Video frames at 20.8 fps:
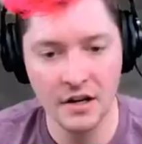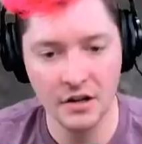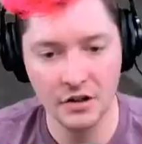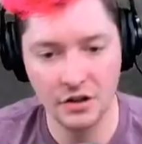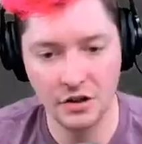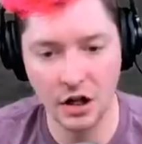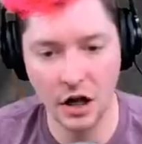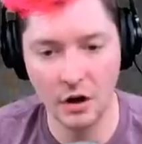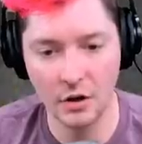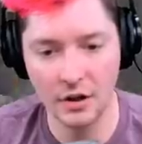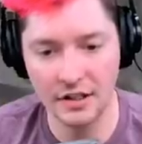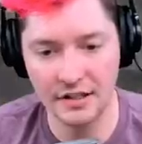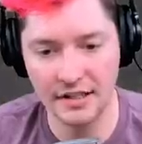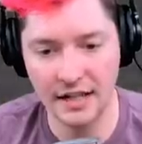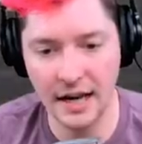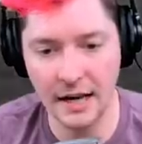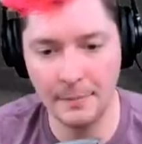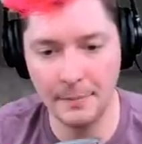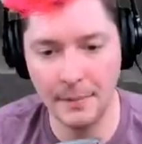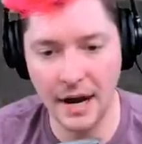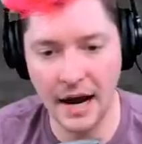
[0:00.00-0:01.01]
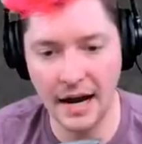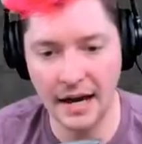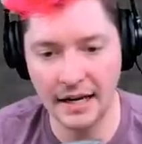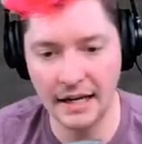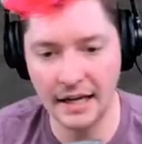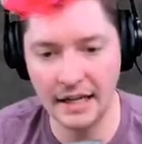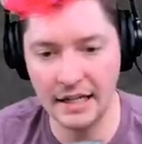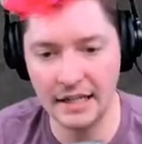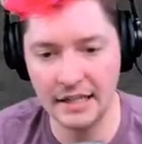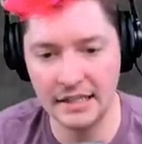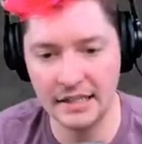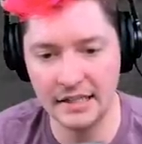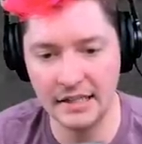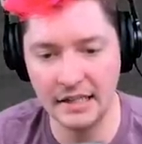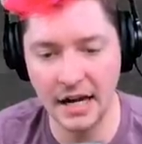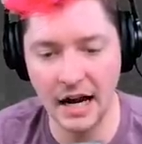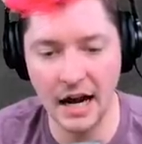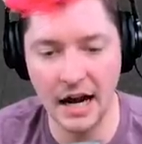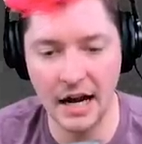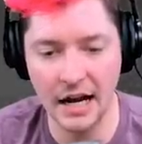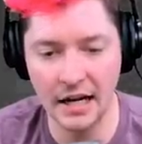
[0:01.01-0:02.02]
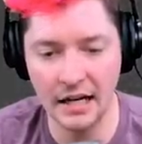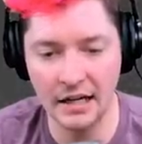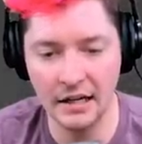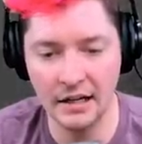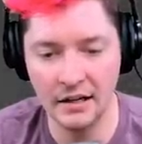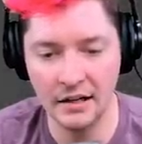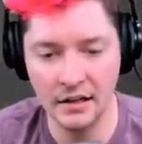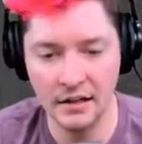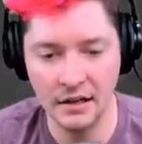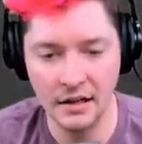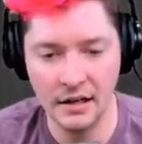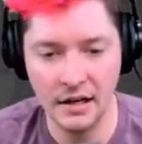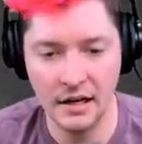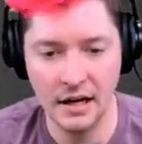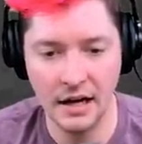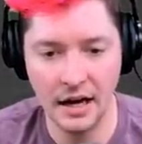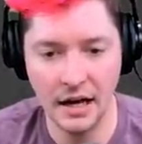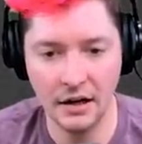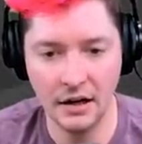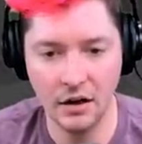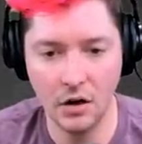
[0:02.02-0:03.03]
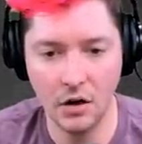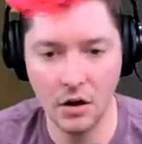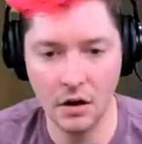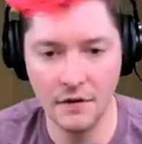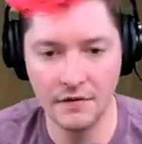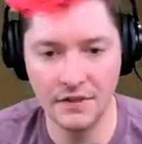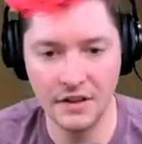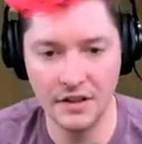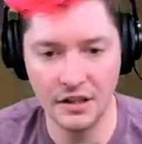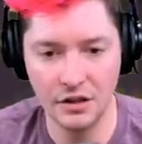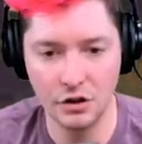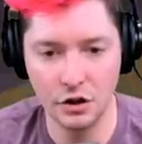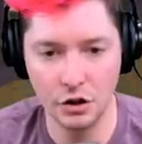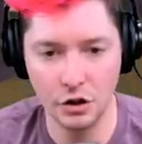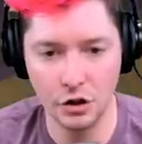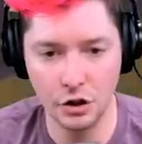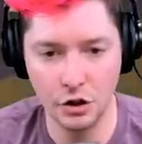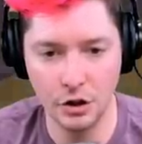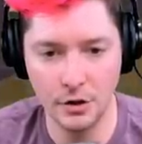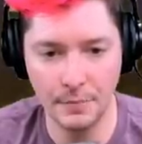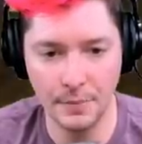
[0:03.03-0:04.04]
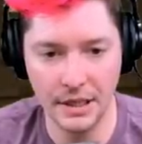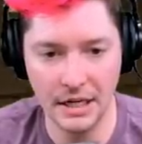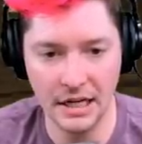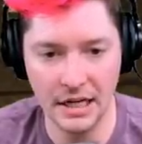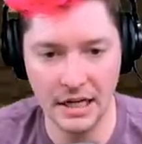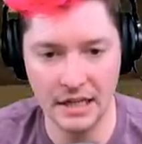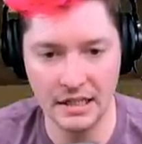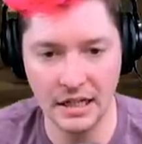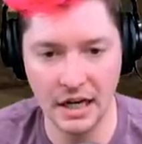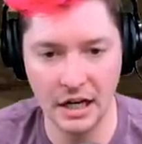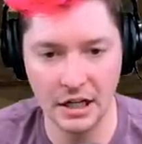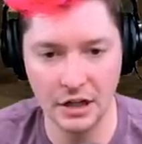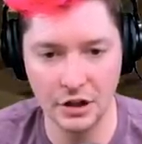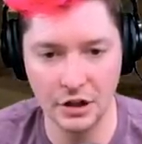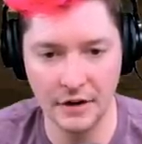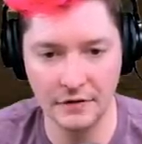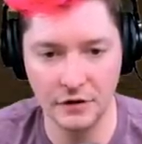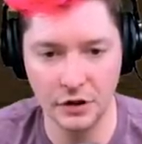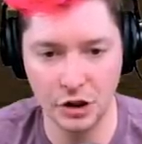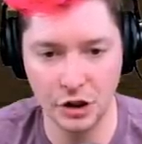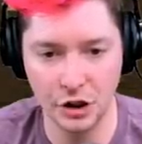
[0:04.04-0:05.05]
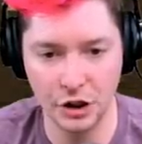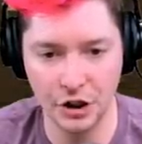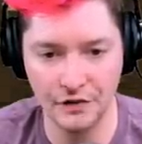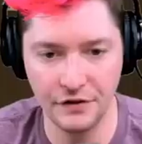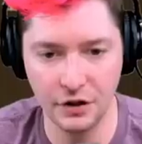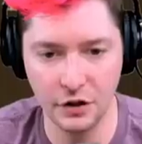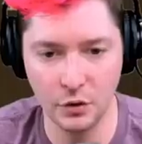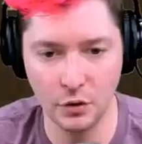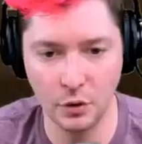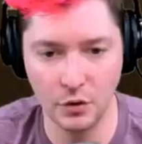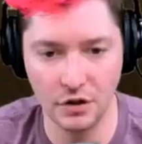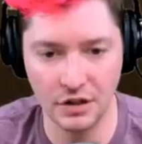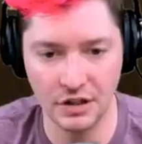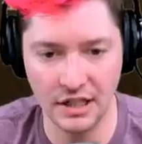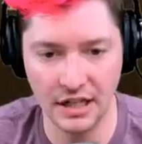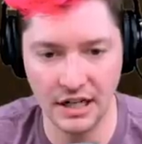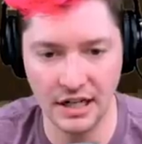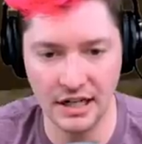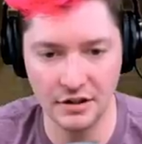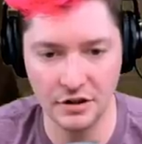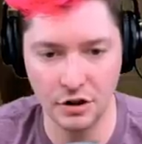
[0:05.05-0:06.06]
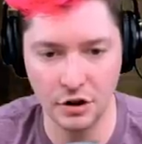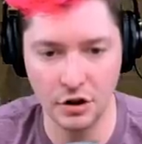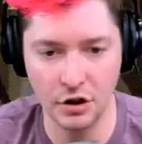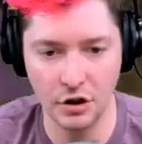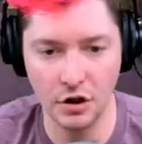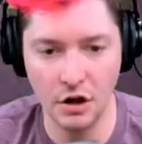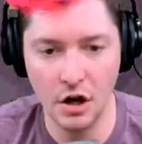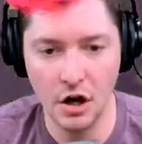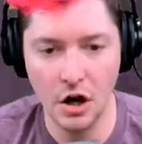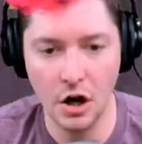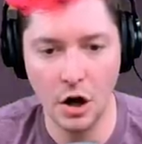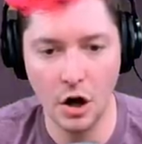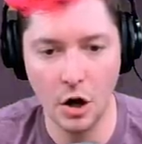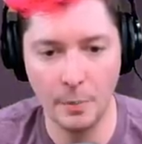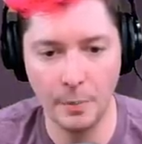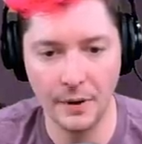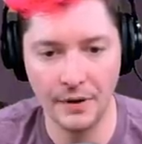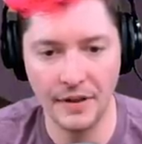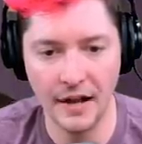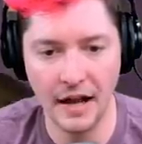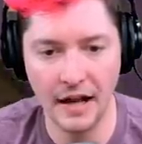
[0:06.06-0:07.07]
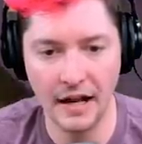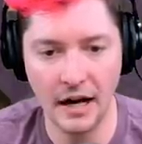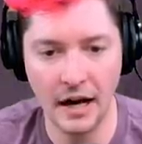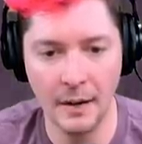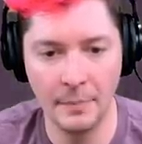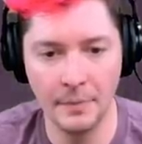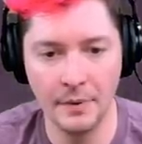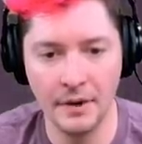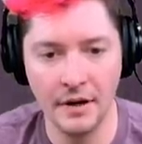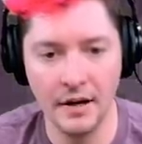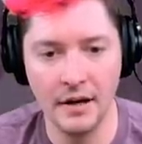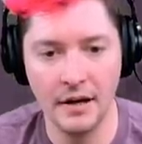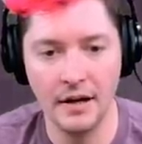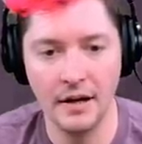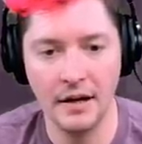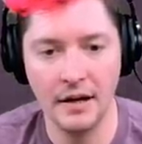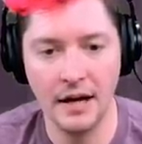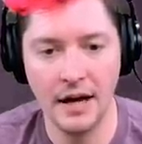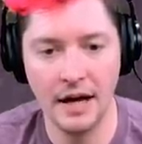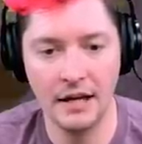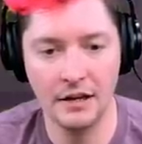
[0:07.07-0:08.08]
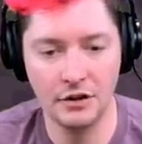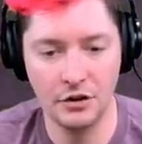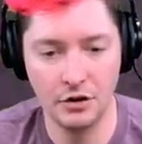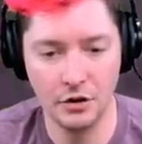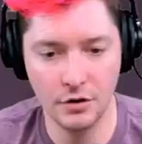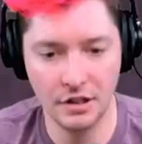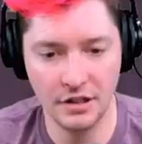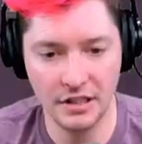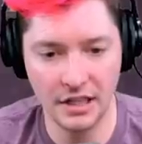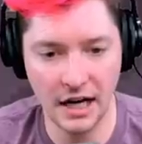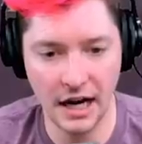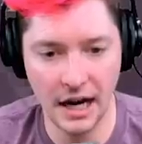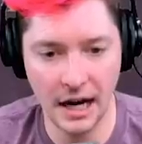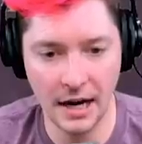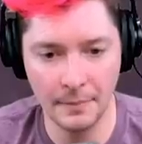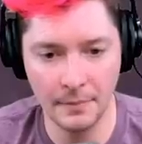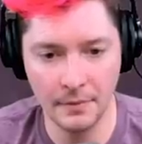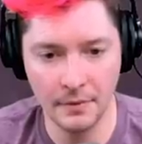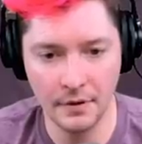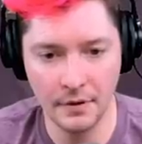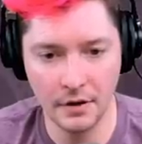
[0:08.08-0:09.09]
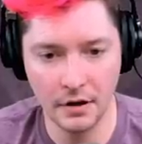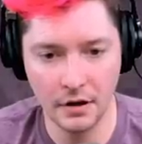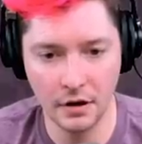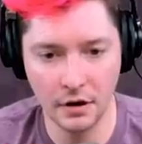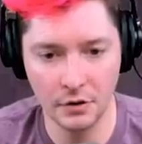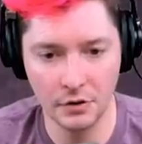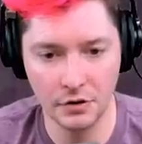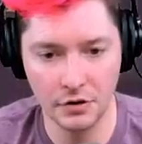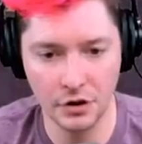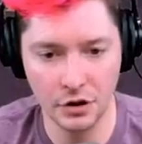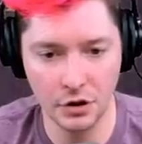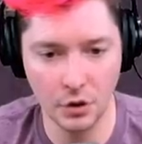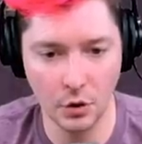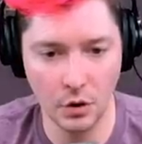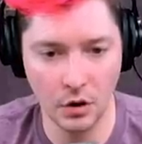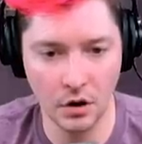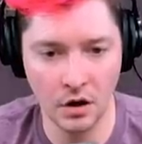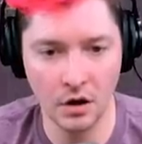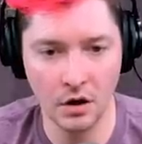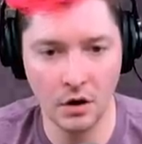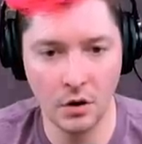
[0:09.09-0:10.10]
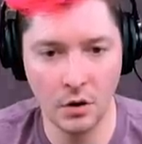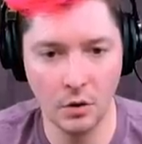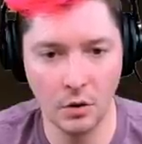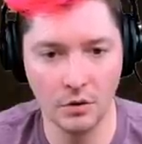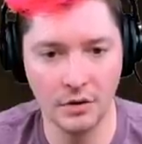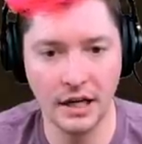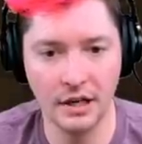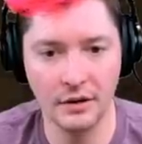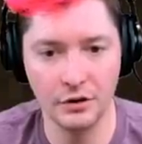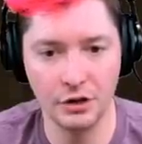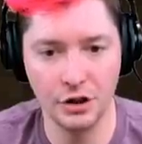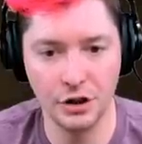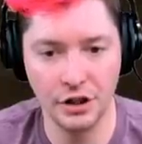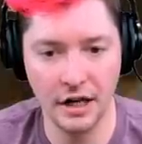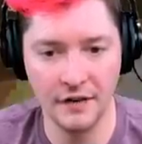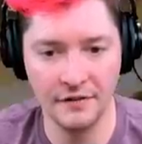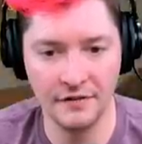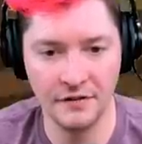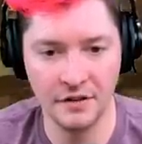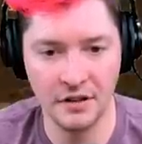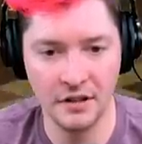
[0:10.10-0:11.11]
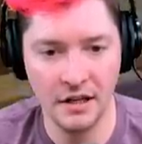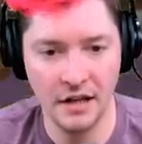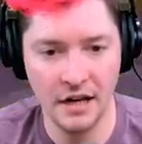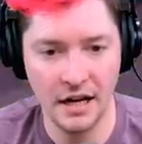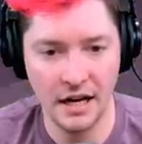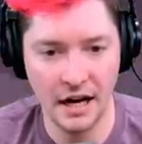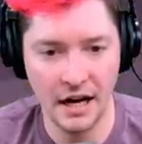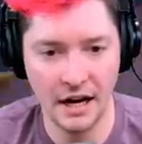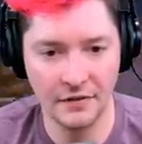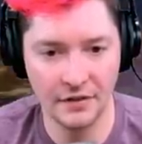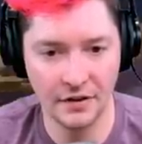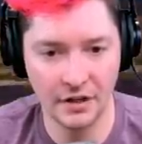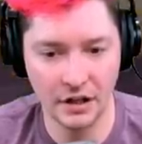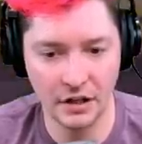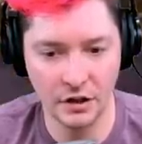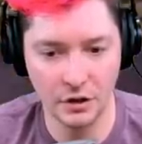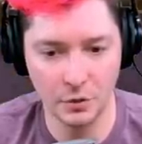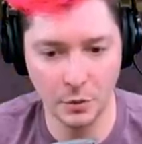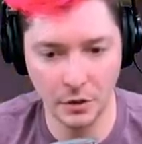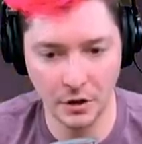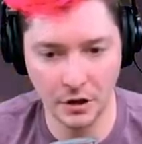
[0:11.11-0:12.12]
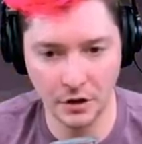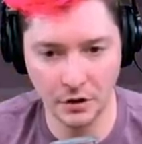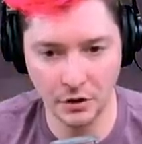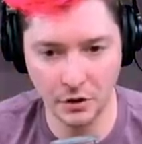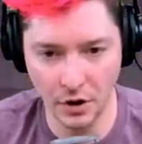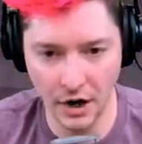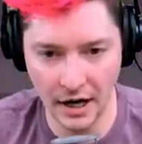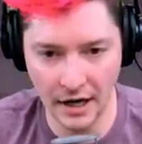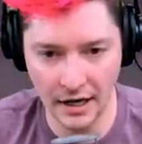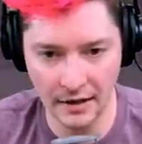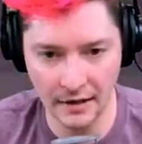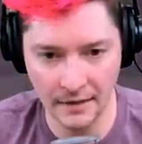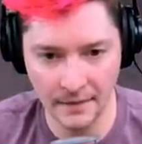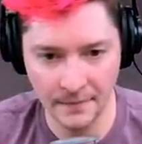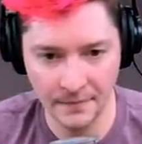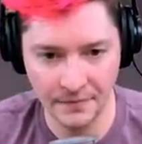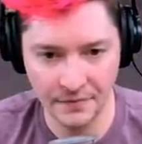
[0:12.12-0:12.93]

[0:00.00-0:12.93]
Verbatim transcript: So let's head back inside and all of this should be done. You have to shift in order to enter, open that up, head to the top, close the door, hold down shift. Everything is working great.